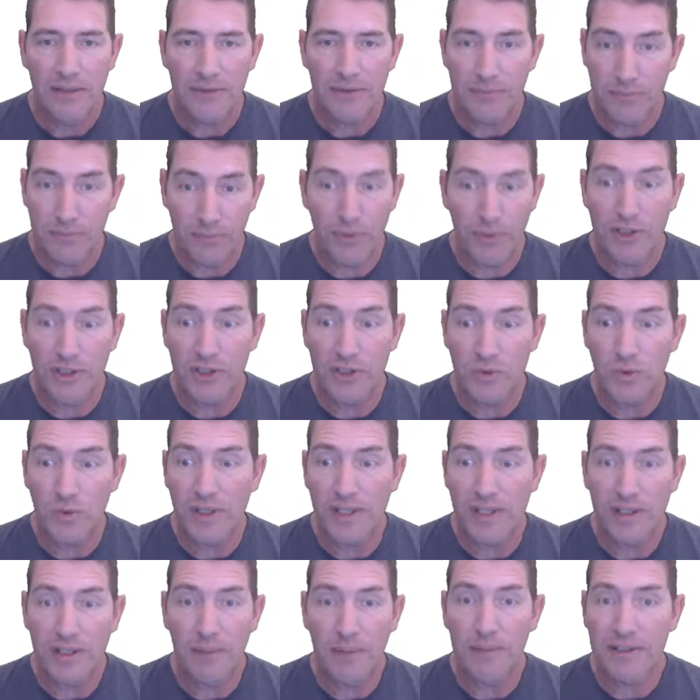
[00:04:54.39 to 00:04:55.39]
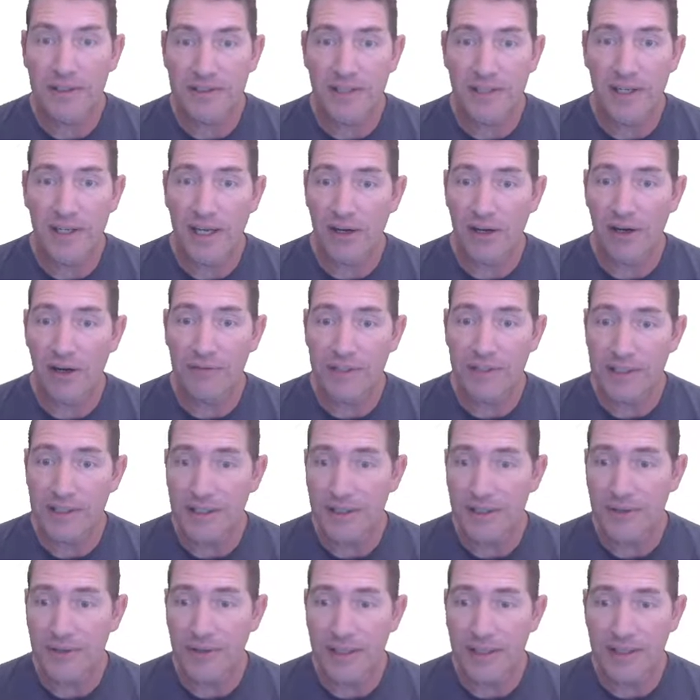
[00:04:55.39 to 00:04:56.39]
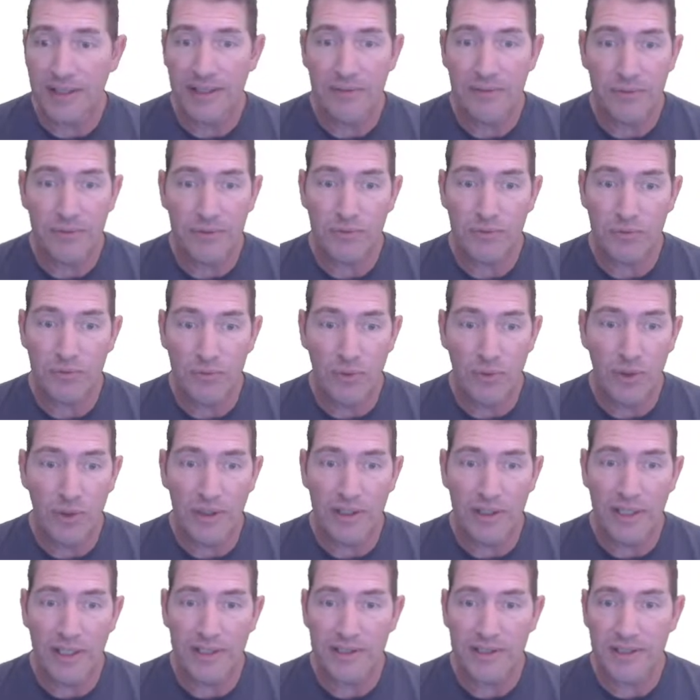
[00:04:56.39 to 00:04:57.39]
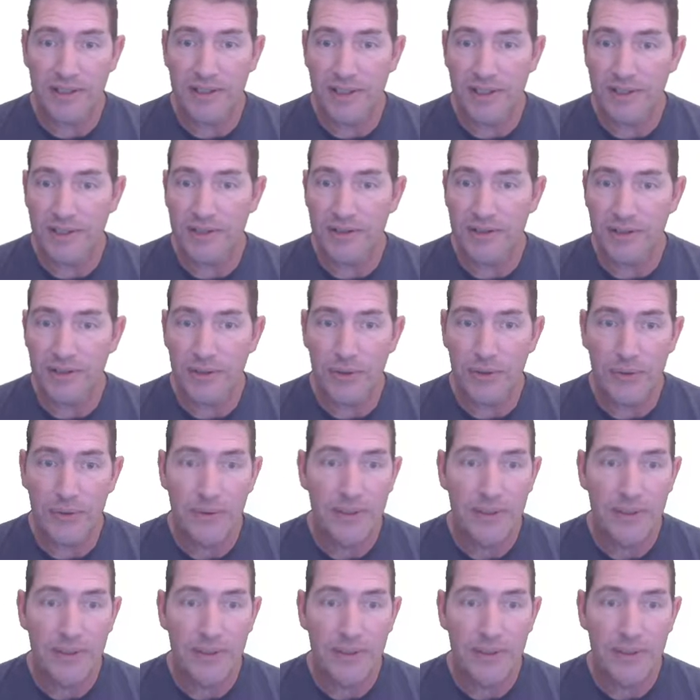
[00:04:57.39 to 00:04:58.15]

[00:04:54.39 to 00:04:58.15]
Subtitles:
It's pretty sweet. I'm going to send that off to get it graded. It's really nice condition, too.